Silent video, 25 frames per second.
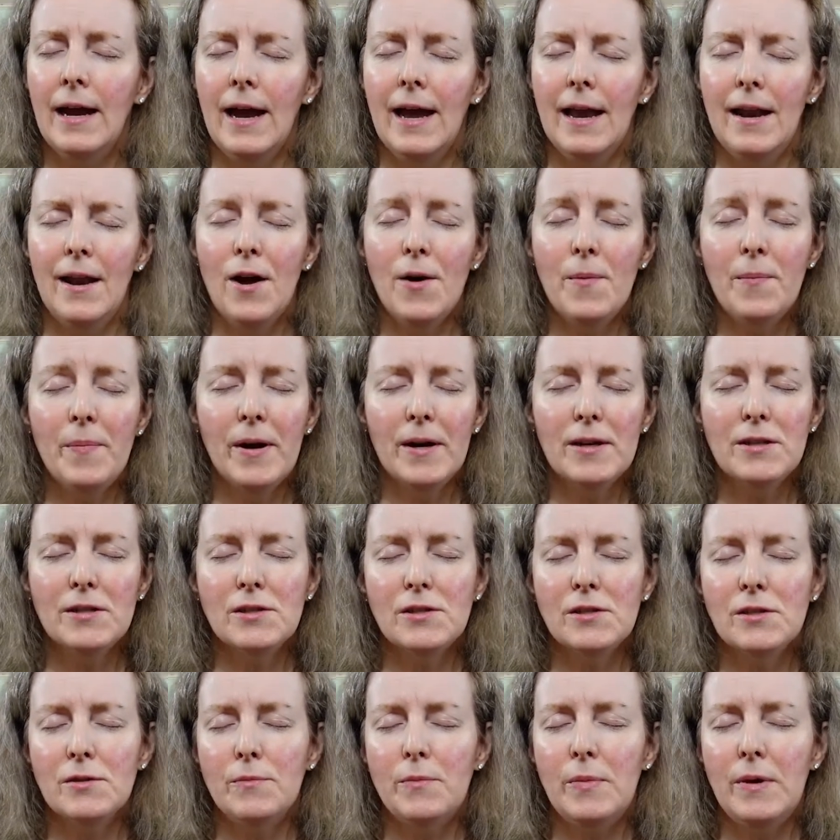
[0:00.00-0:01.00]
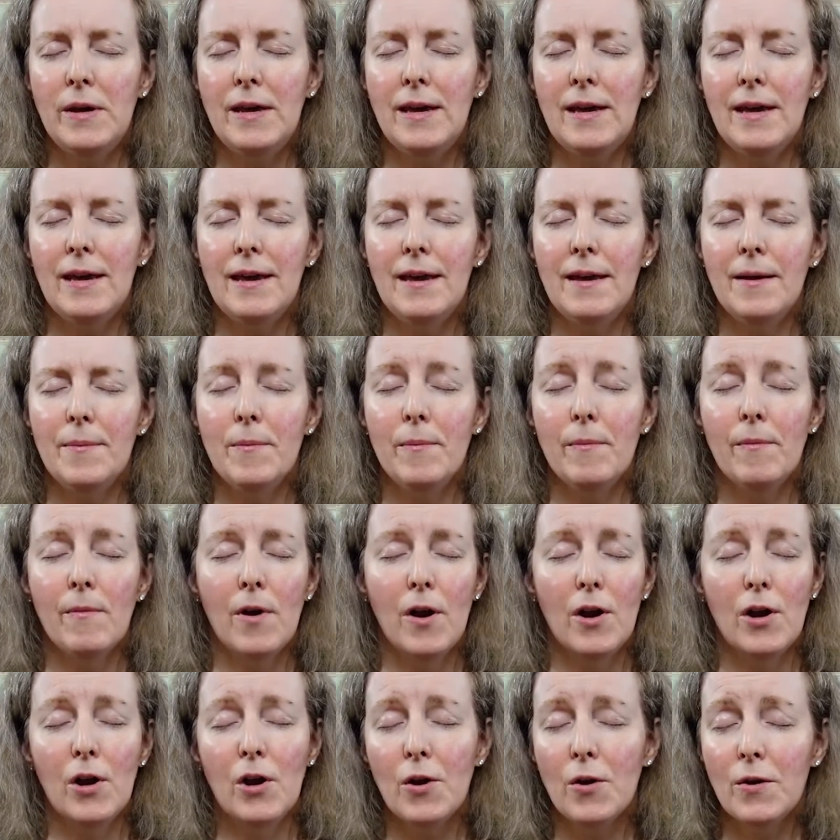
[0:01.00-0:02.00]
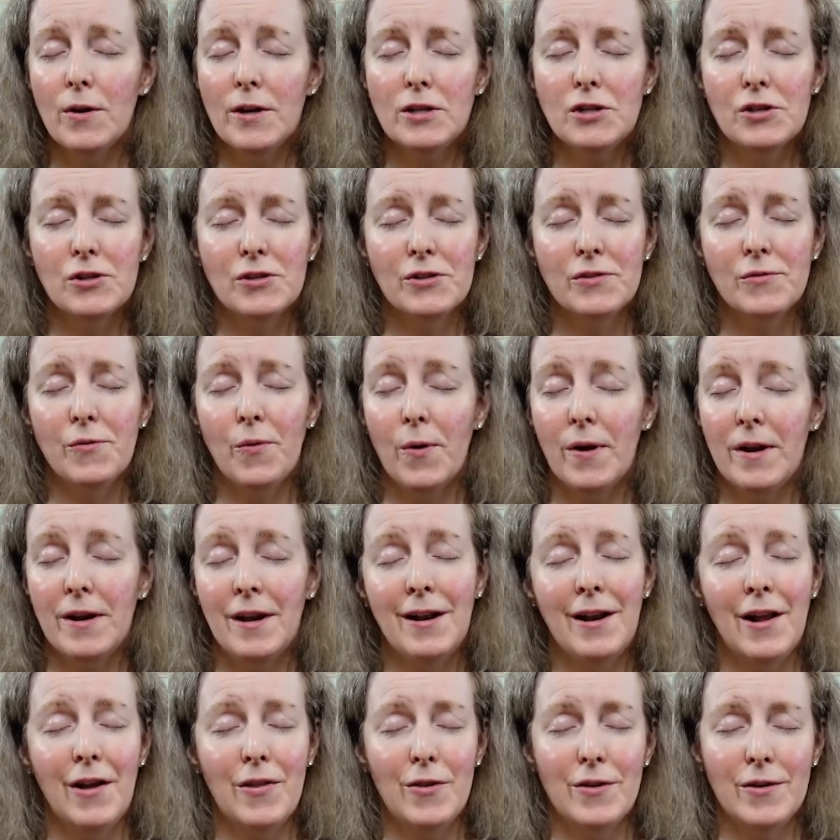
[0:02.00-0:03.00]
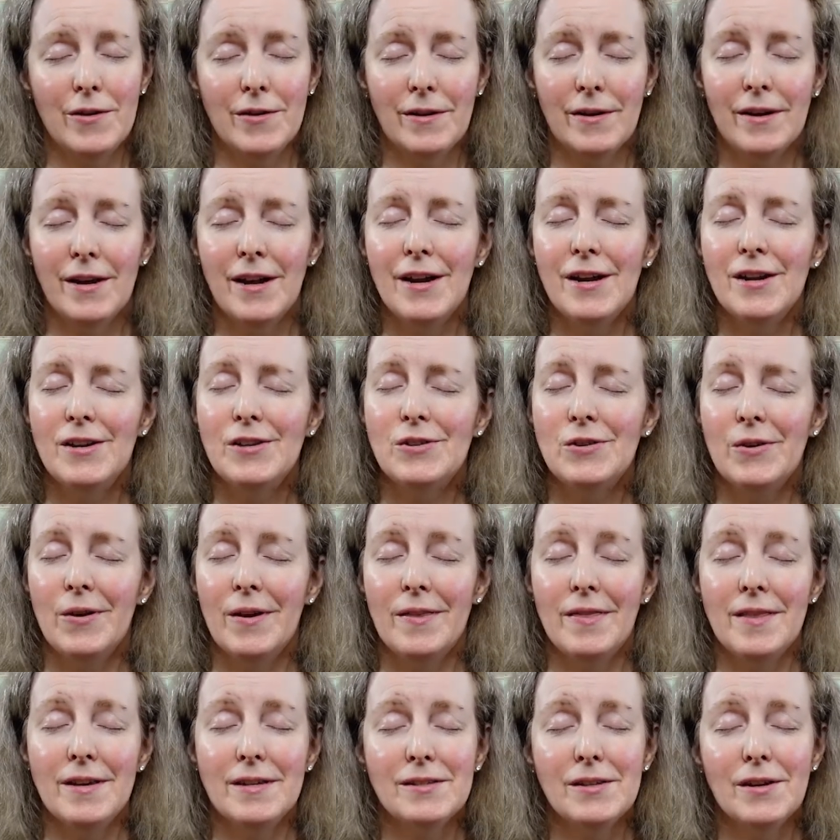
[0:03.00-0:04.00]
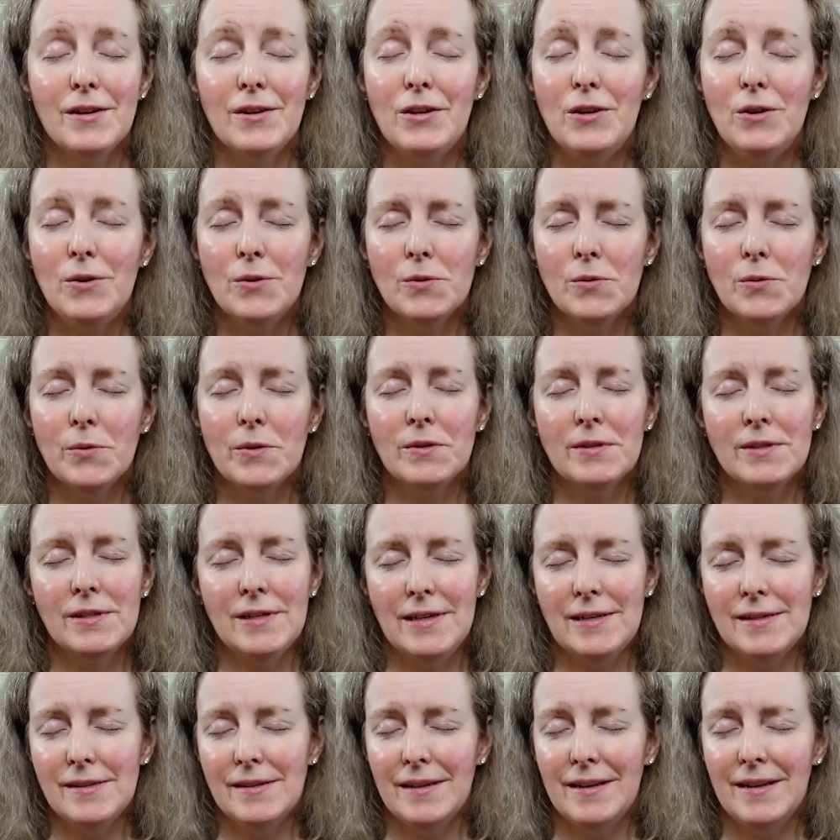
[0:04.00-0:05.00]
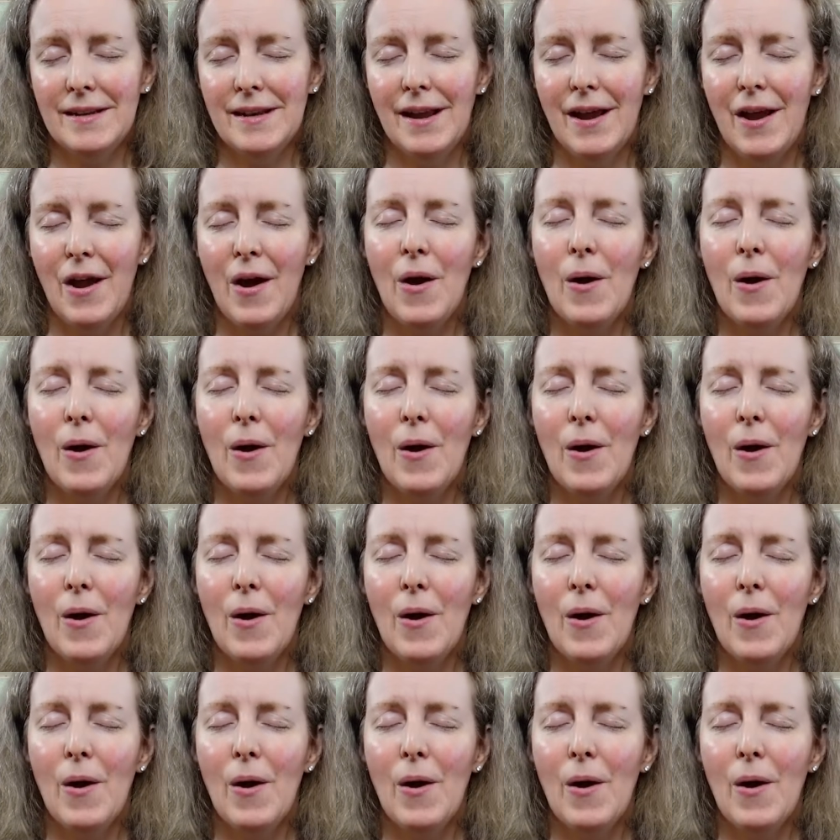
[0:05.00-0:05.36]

and help us to be encouragers of one another during this unusual season.